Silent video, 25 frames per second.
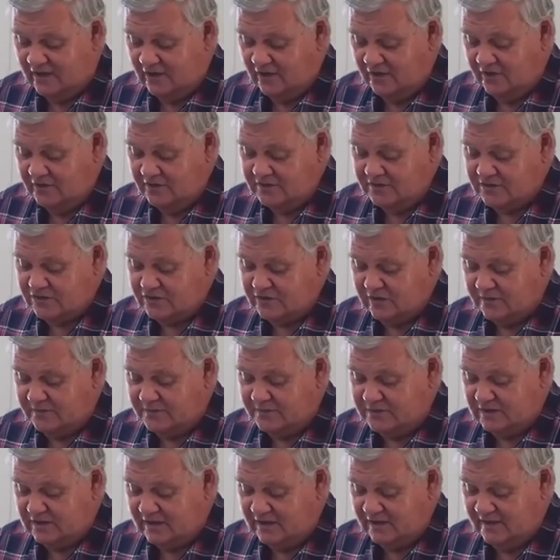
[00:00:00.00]
All
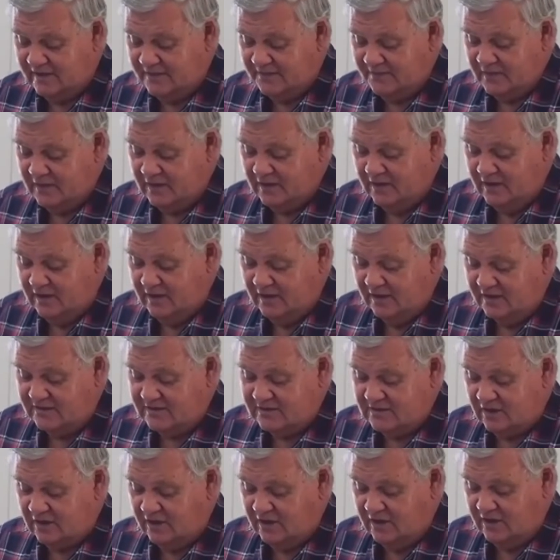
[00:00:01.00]
Scripture is
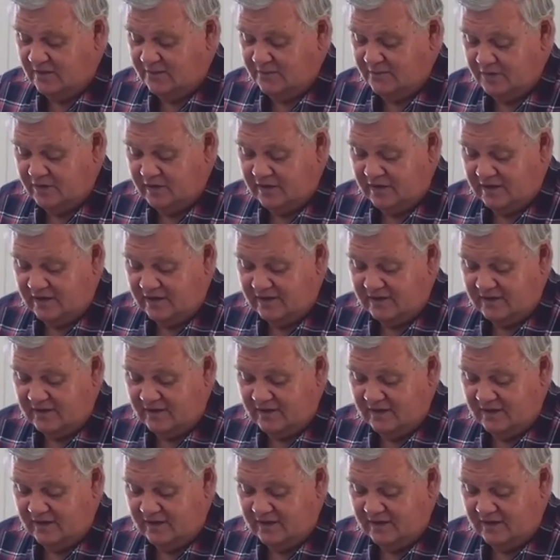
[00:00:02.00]
God-breathed